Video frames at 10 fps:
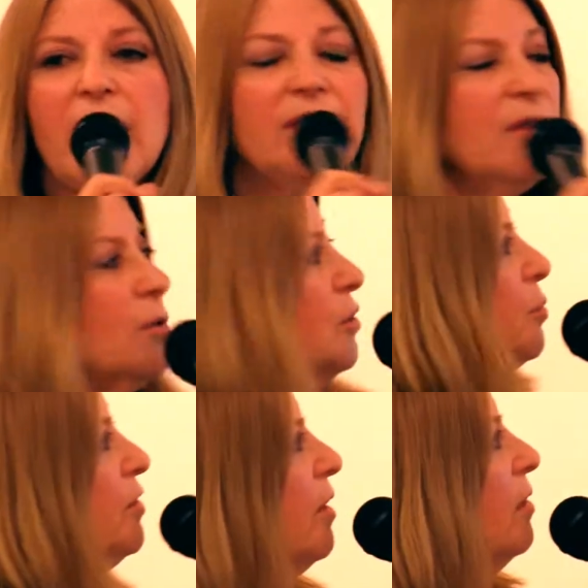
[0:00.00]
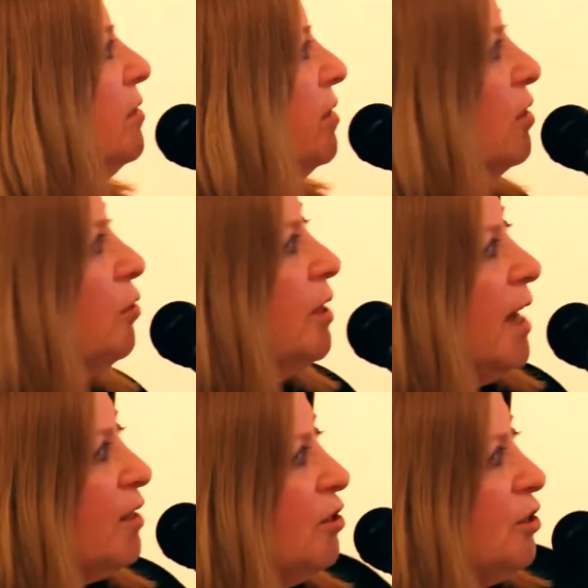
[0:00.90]
and those results you can
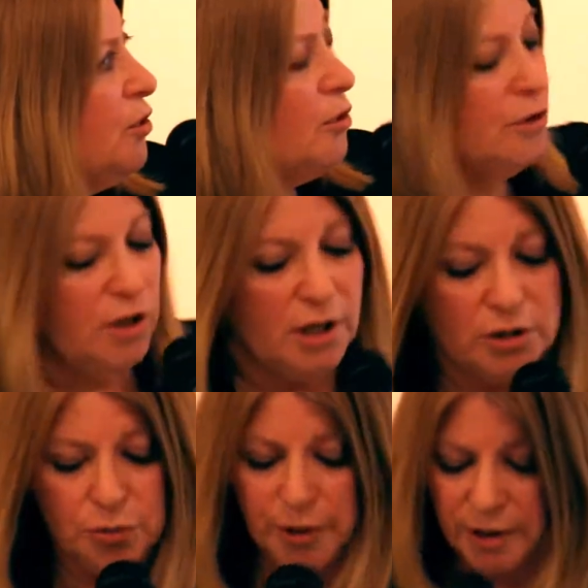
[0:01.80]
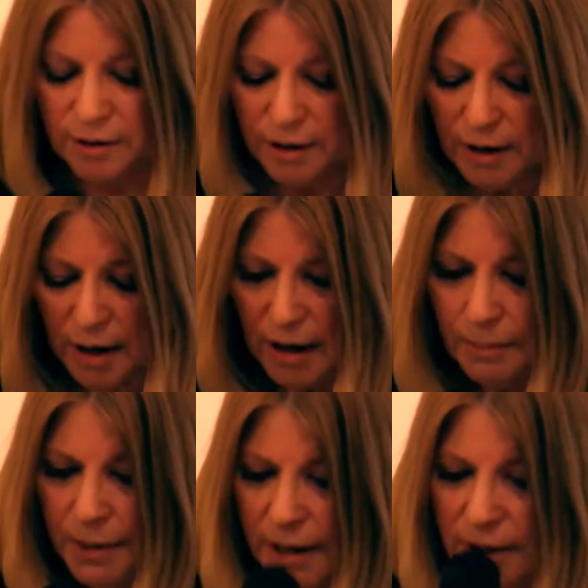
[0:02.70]
actually search in Twitter.
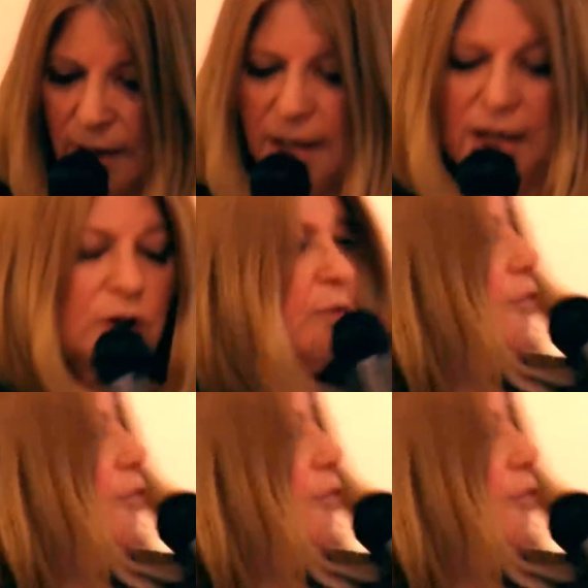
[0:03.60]
But here you